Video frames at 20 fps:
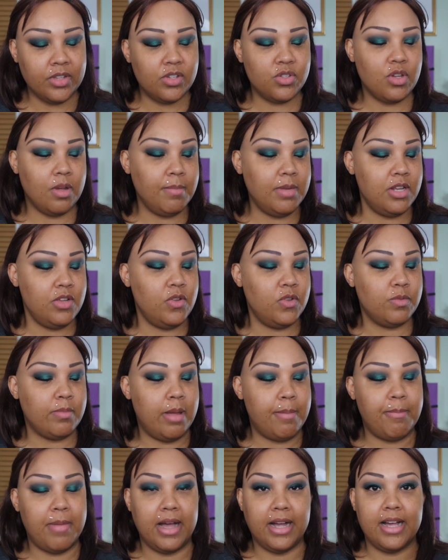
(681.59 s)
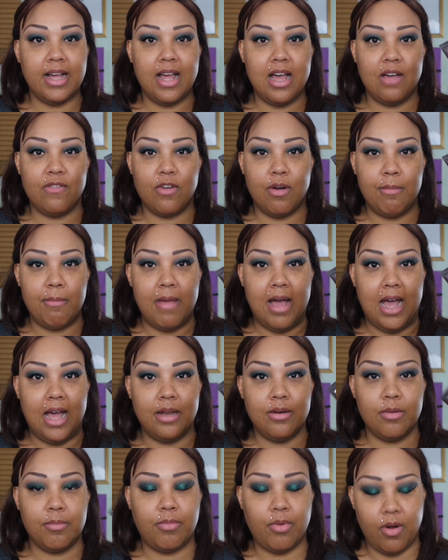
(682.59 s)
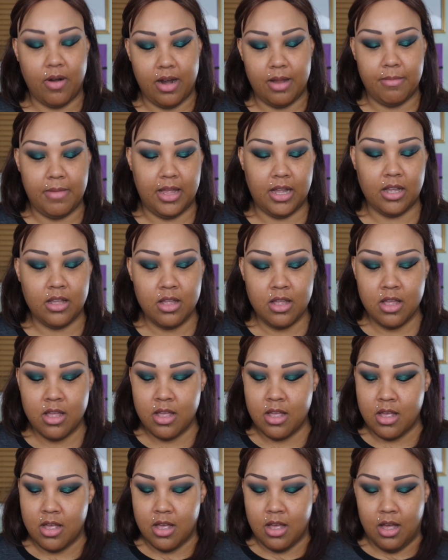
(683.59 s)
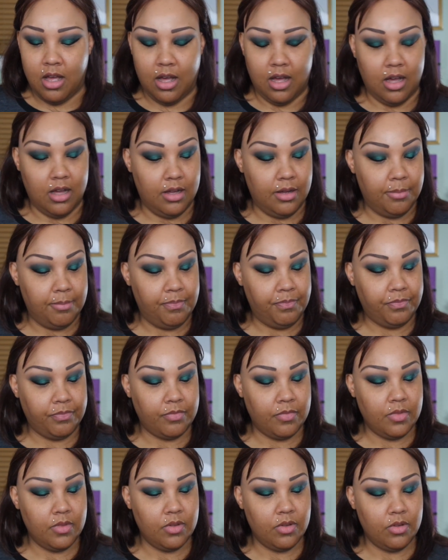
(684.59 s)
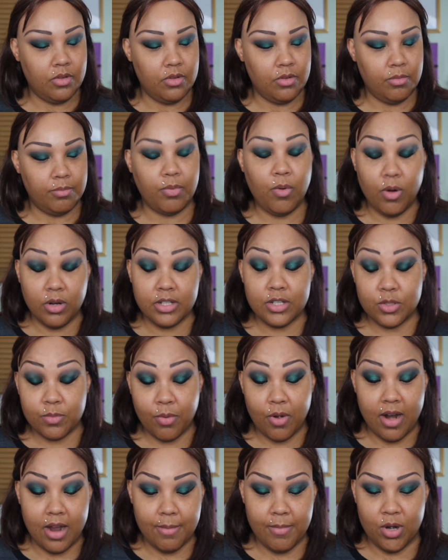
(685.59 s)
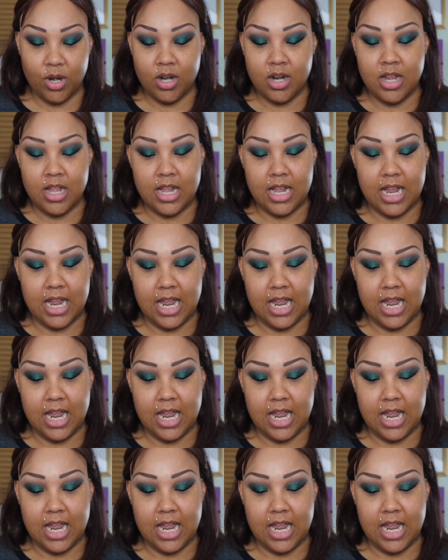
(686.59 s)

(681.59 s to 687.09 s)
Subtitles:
So I'm going to use my Becca Ever Matte Priming Poreless Primer.